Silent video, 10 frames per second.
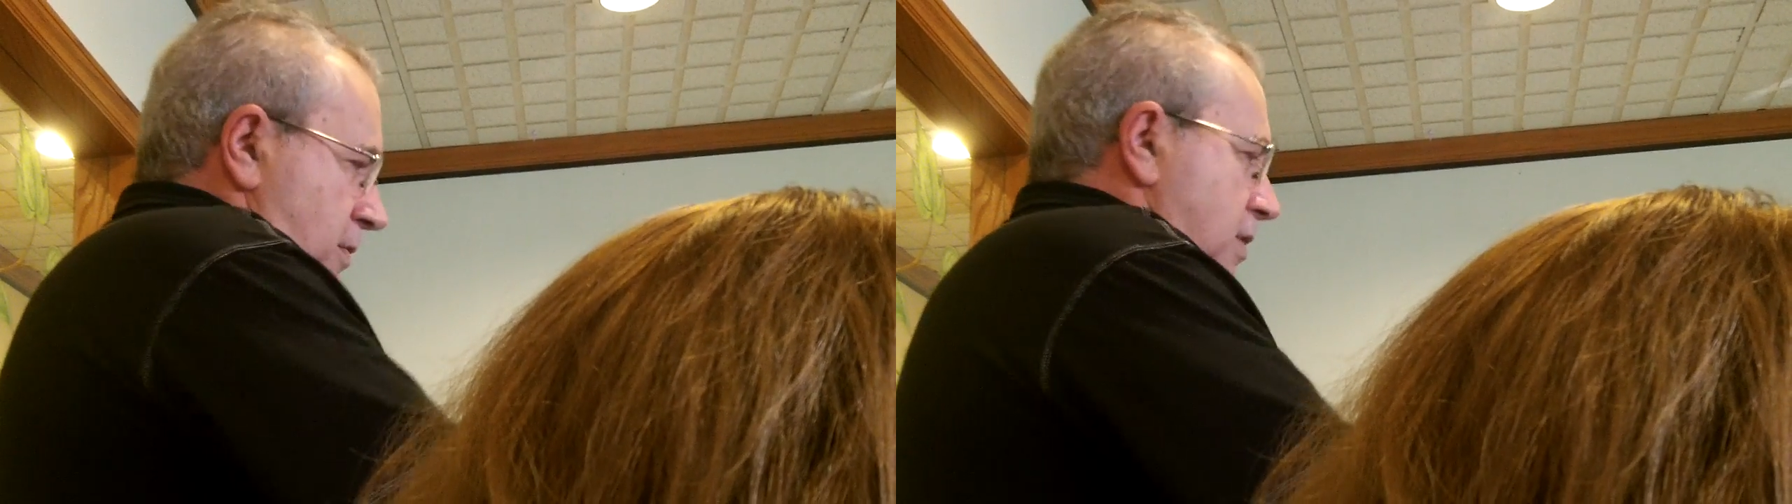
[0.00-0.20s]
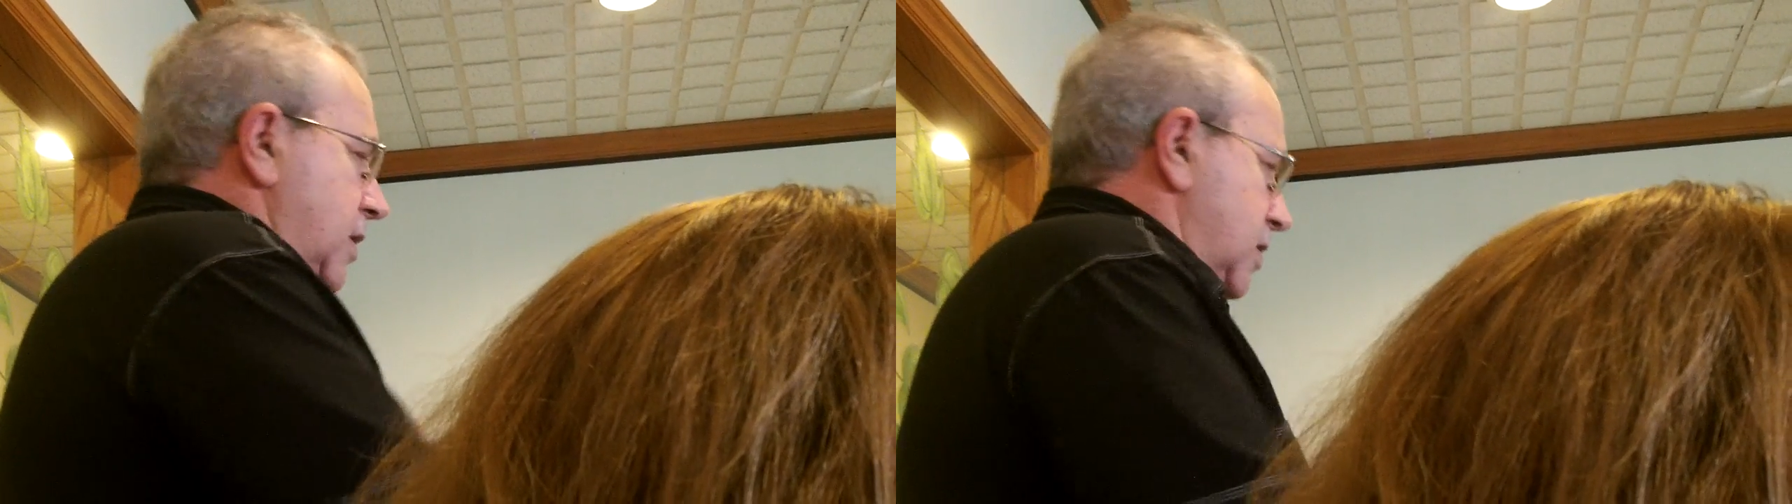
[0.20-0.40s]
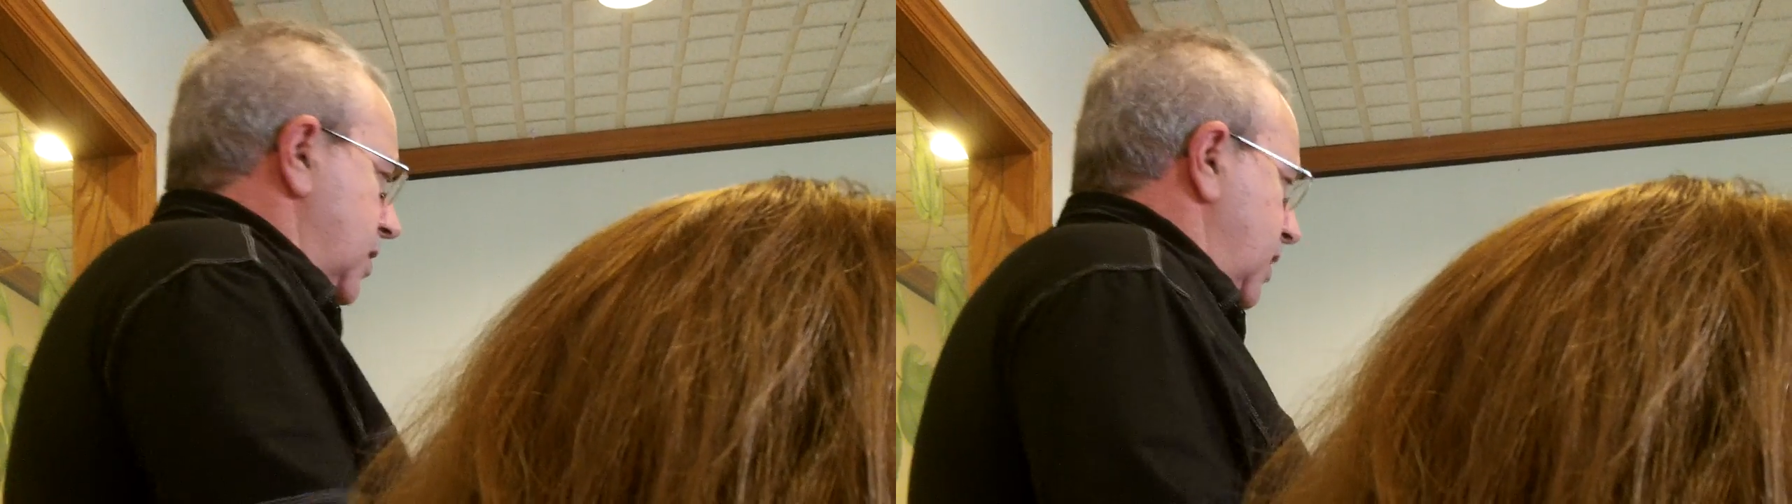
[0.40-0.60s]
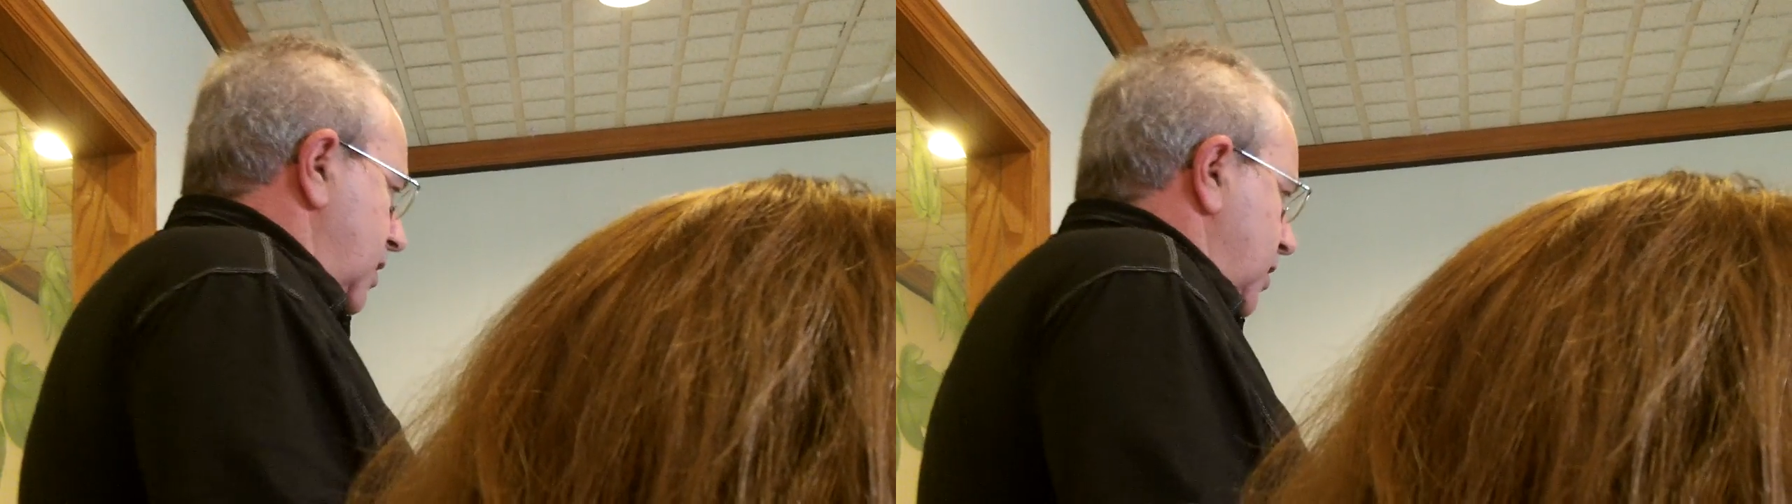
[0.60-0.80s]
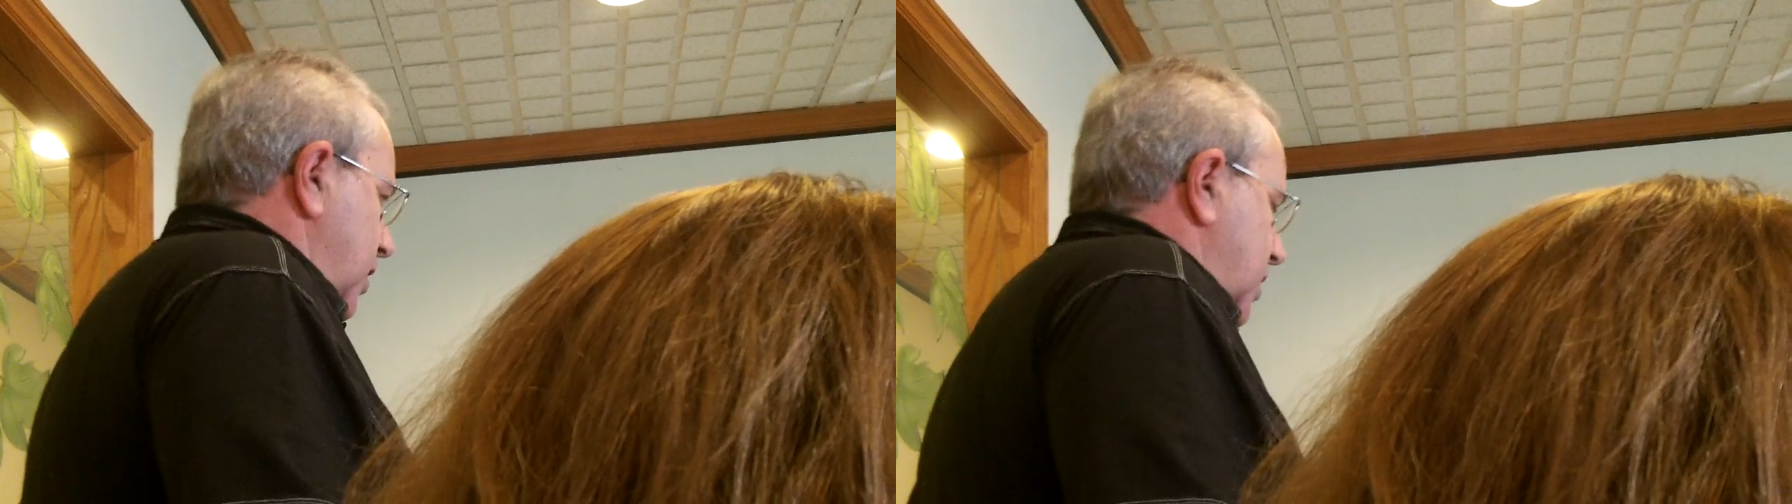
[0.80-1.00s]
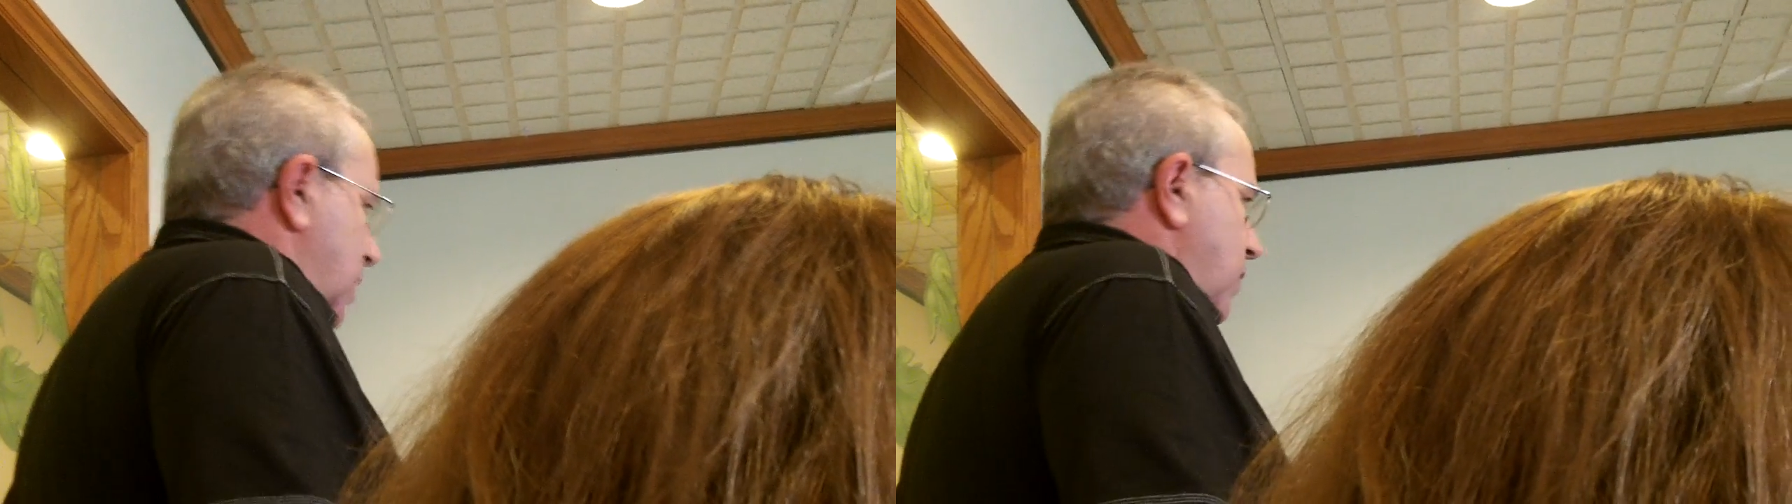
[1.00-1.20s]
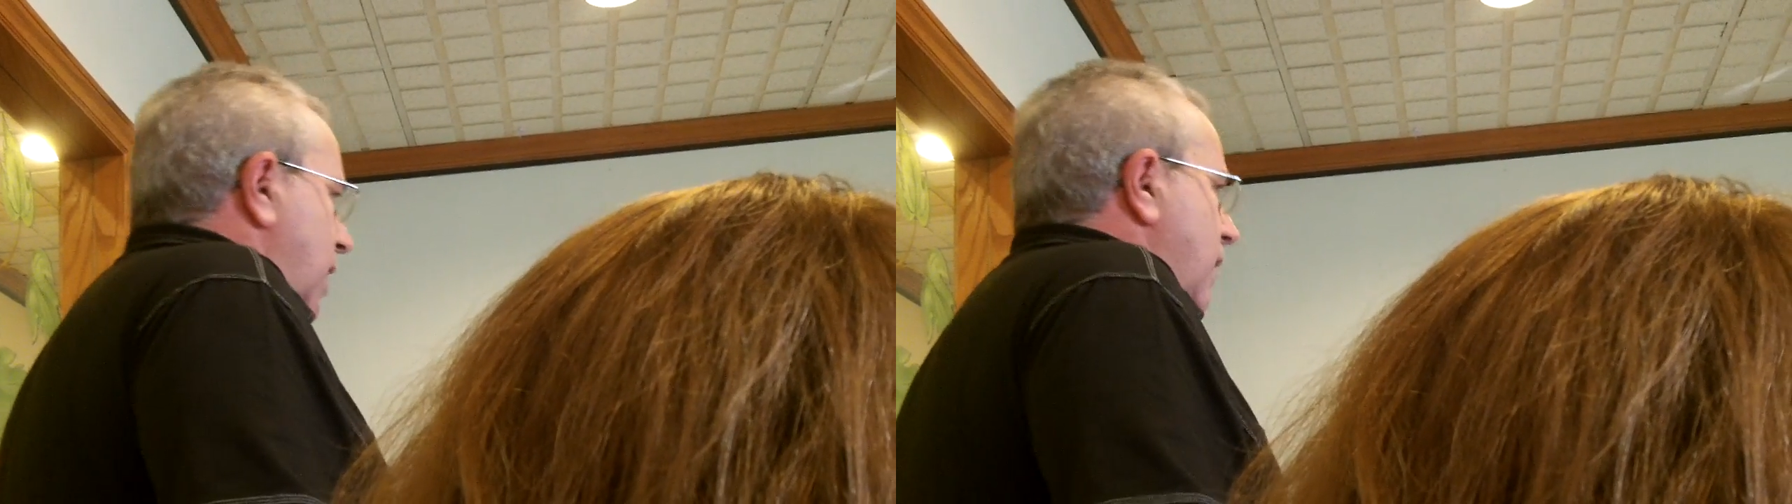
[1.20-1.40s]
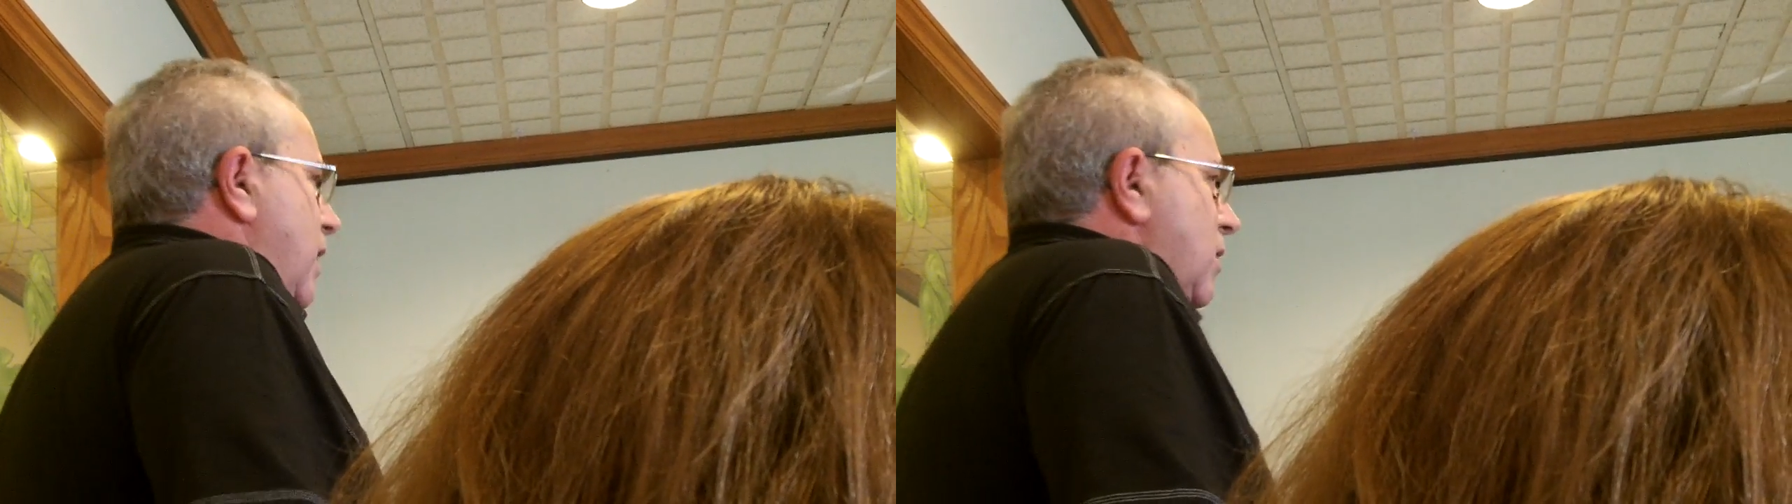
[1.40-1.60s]
which you'll see in the sheets that we
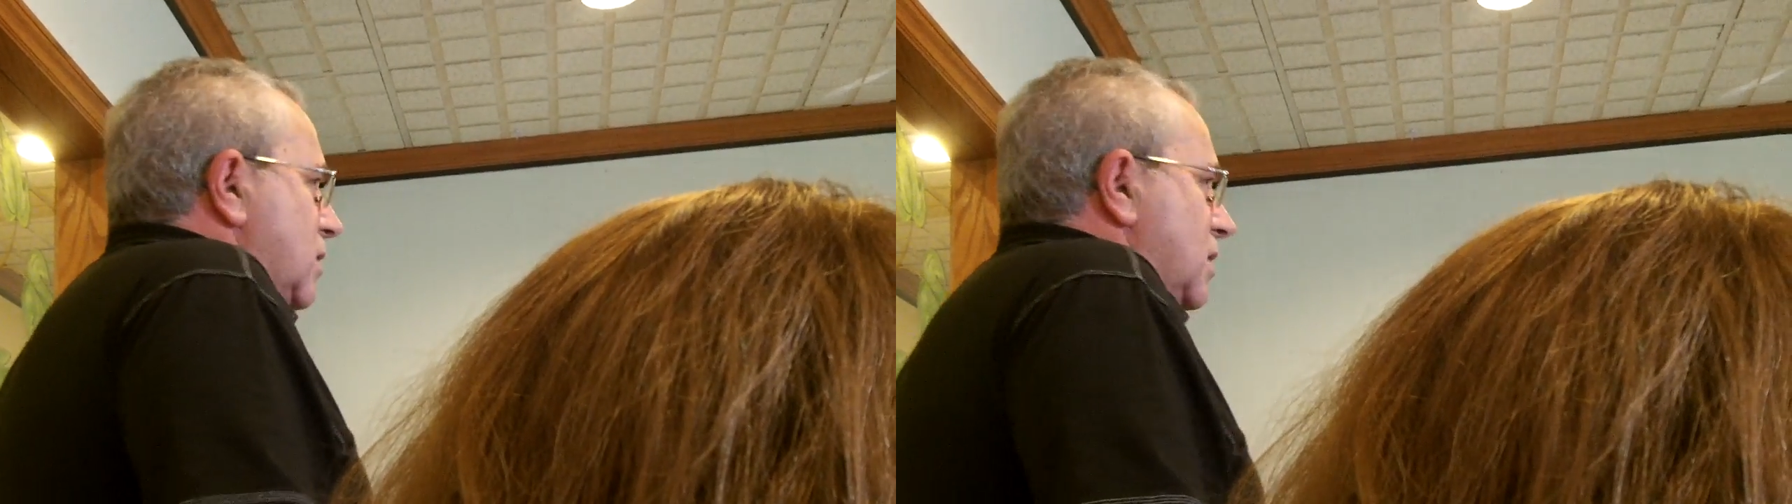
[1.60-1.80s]
give out.